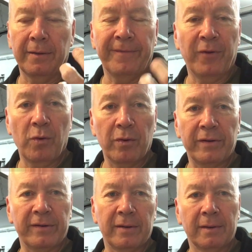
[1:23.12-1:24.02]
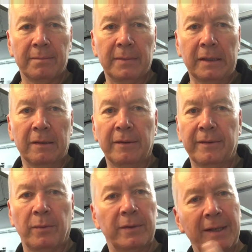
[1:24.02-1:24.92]
forks because
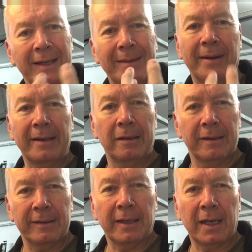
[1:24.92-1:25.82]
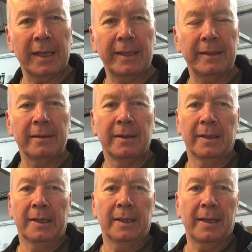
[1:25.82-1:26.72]
I wanted to keep that nice and clean
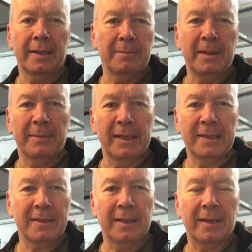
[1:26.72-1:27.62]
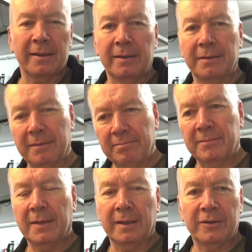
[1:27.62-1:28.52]
and minimalistic and
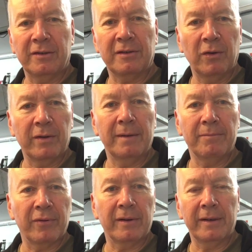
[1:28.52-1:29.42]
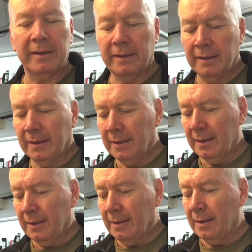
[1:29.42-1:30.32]
just looking pretty
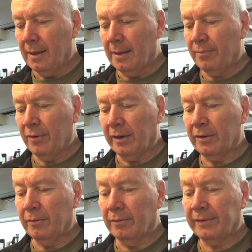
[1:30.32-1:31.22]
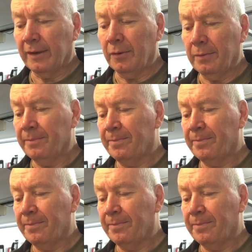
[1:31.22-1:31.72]
cool. So